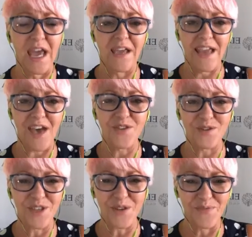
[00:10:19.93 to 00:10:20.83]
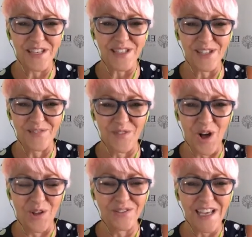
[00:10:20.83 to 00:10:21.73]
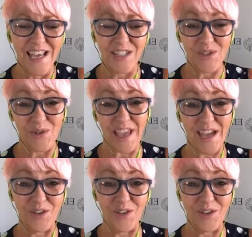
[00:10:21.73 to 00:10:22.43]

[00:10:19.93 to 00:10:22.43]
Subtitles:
Yeah, there's a commission involved. So again,